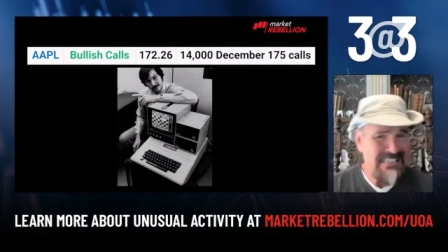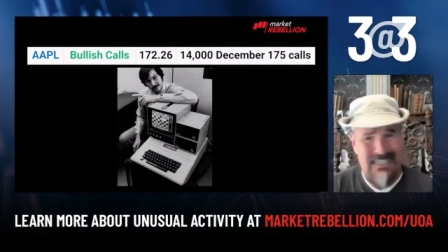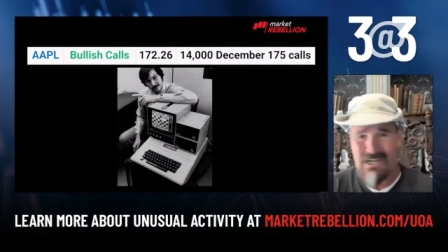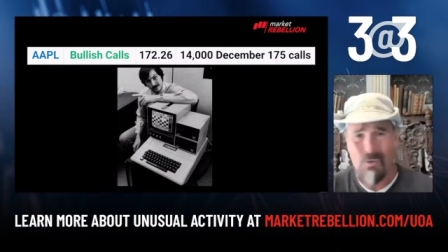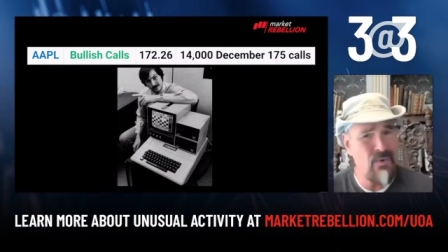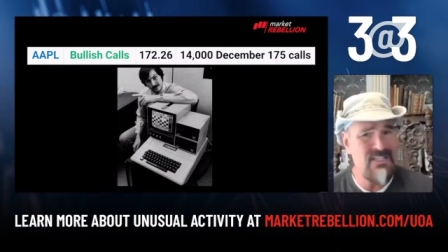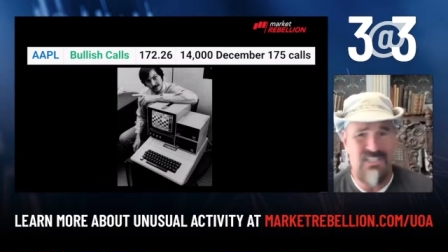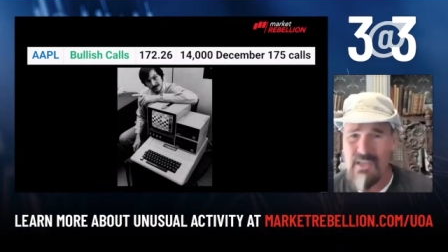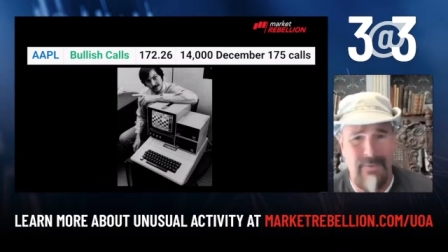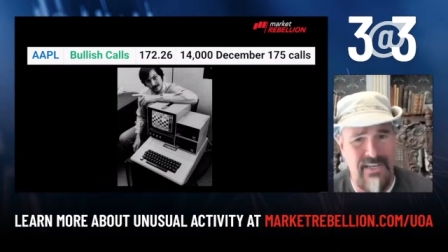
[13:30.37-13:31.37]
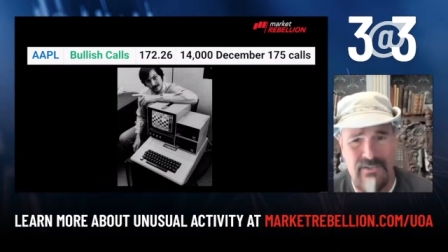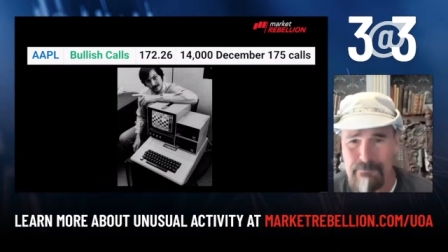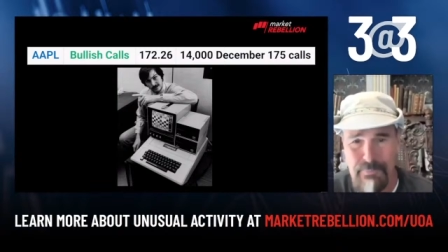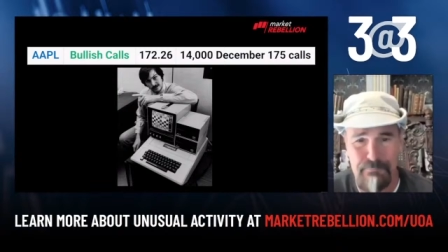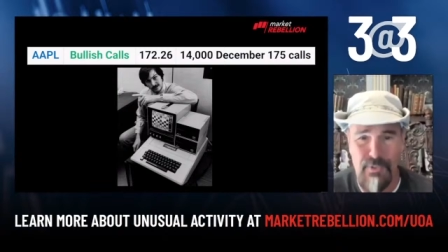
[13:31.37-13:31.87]
You know, when somebody
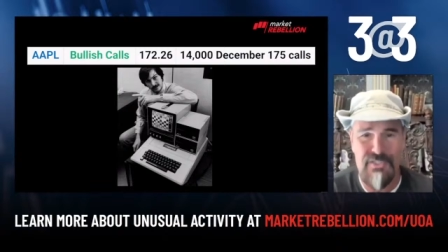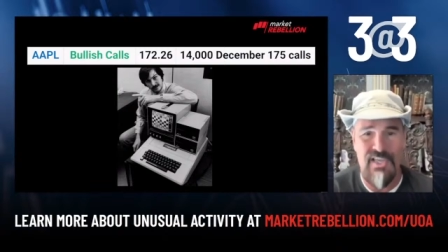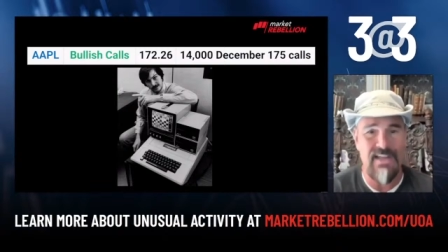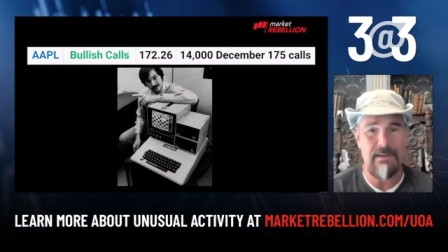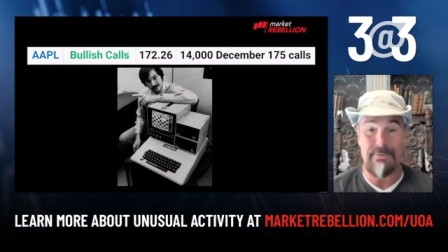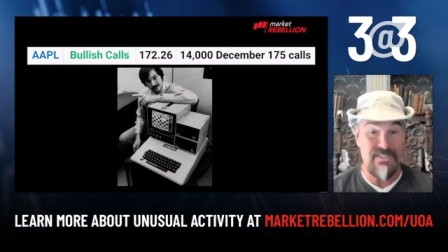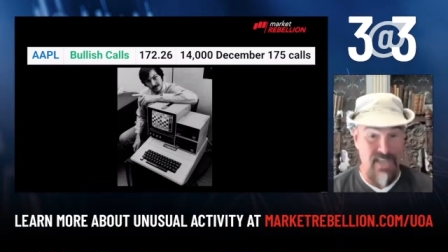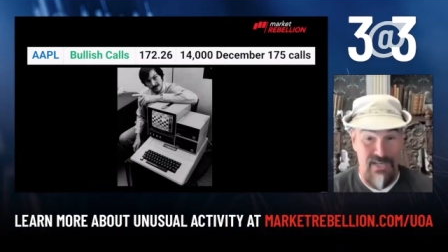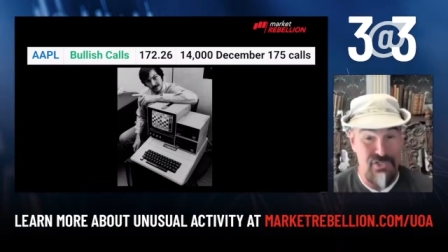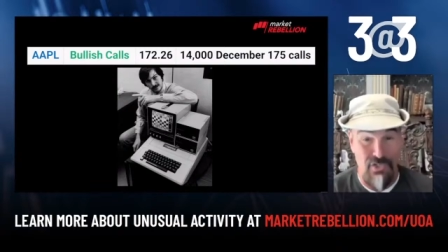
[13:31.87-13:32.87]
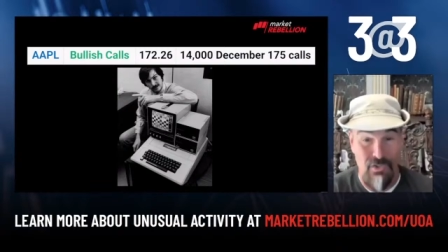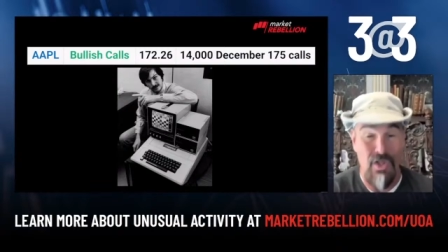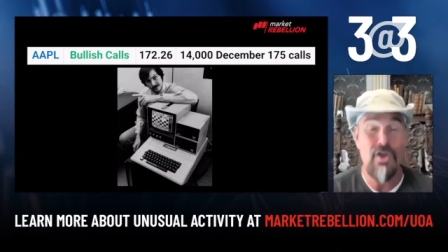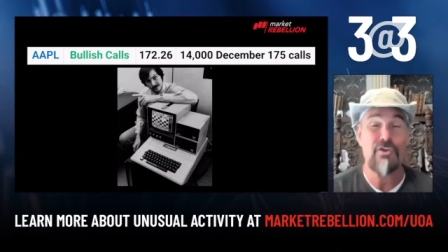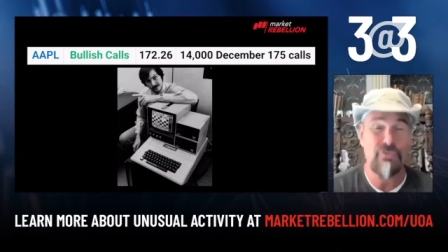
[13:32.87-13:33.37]
puts on a potential
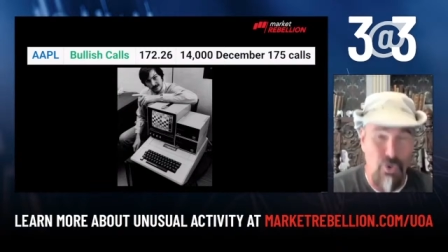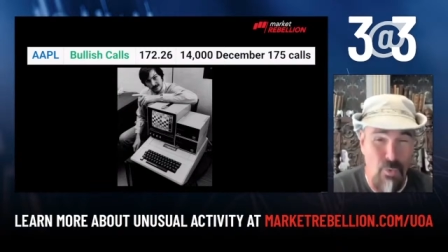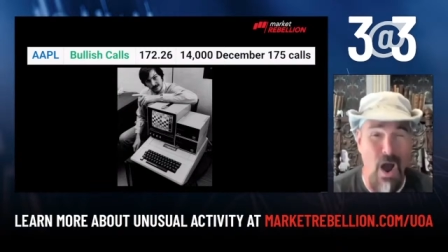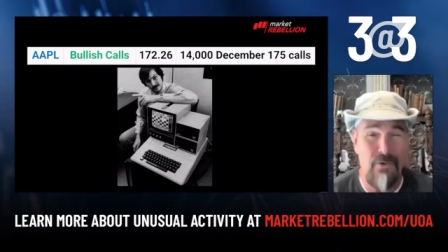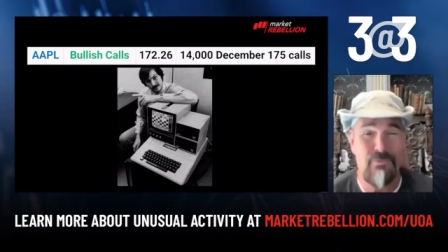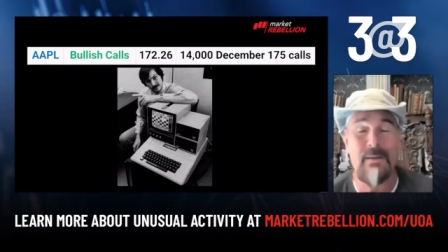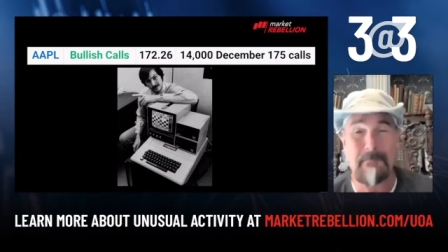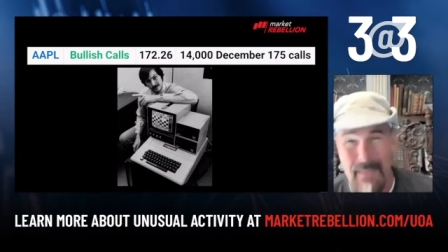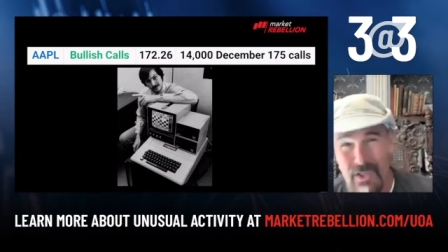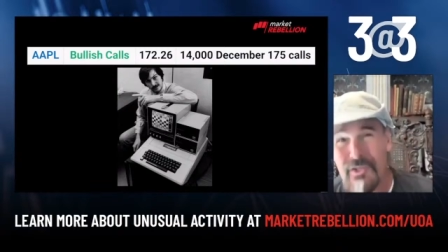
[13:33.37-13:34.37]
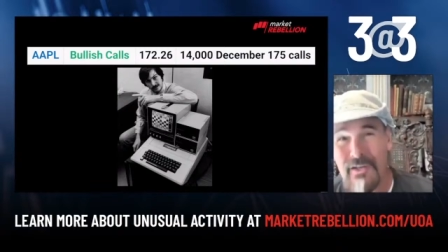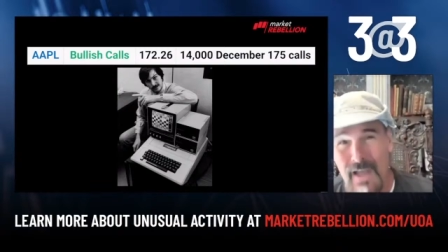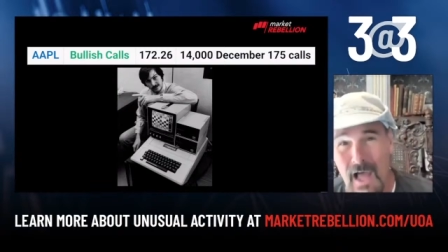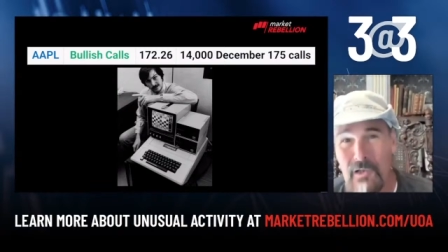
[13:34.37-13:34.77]
$200 million